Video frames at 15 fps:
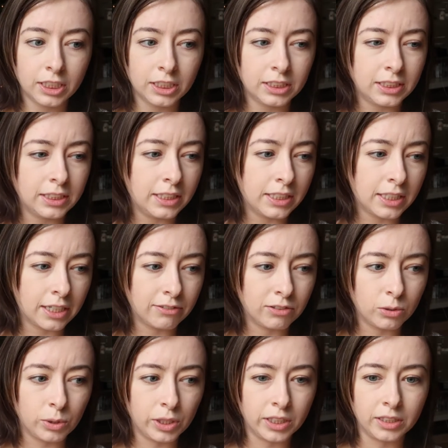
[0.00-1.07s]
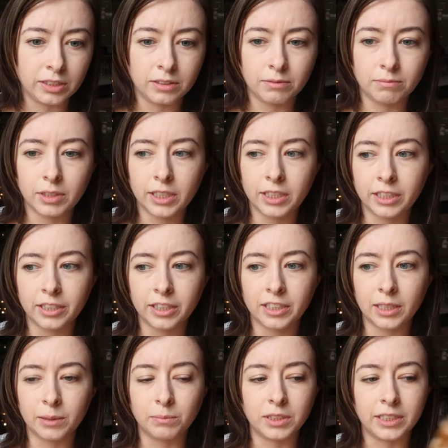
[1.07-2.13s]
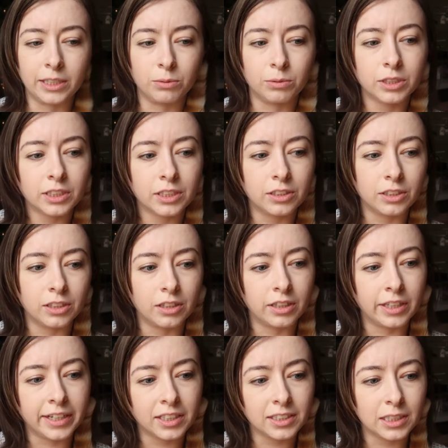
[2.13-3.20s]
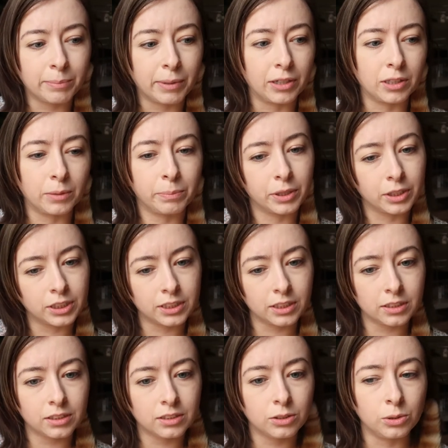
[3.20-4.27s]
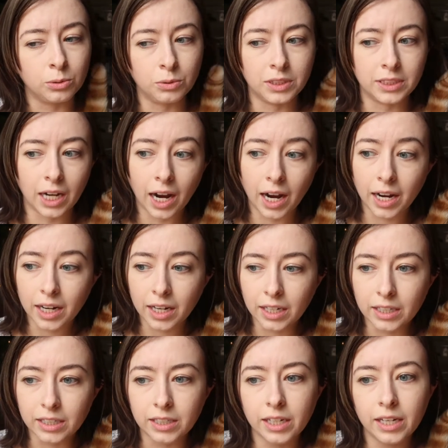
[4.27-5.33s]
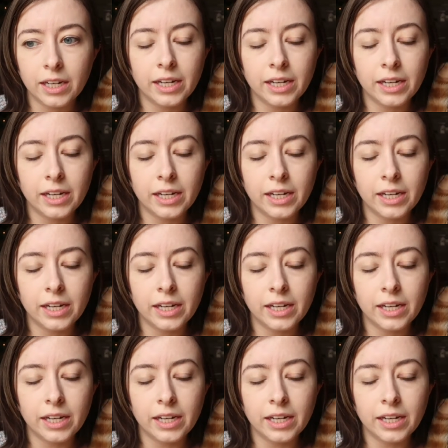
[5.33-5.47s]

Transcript: seeing everyone, hearing them say really good things about the person who died,